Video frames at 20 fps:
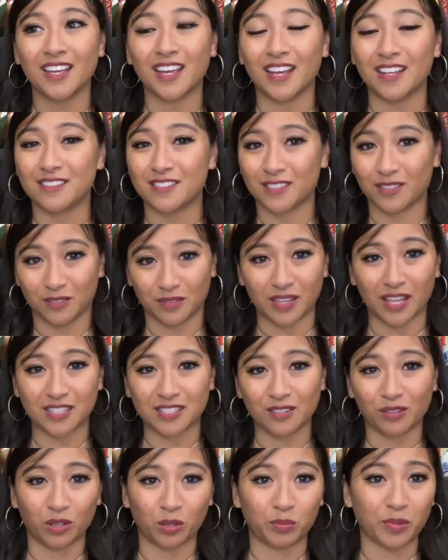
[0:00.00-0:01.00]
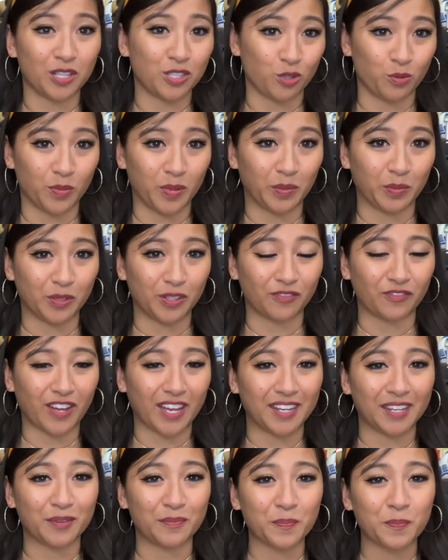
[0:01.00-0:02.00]
and so that's the only place you'll be able to
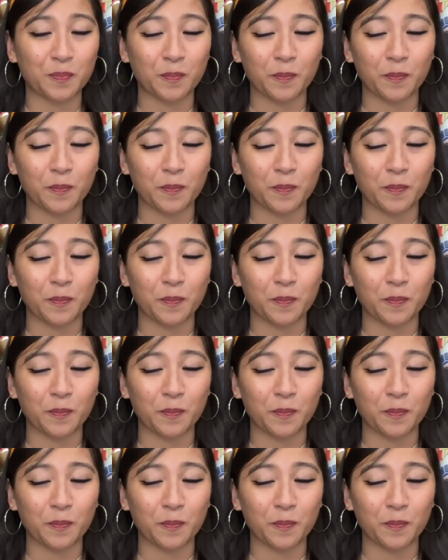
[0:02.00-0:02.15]
find them.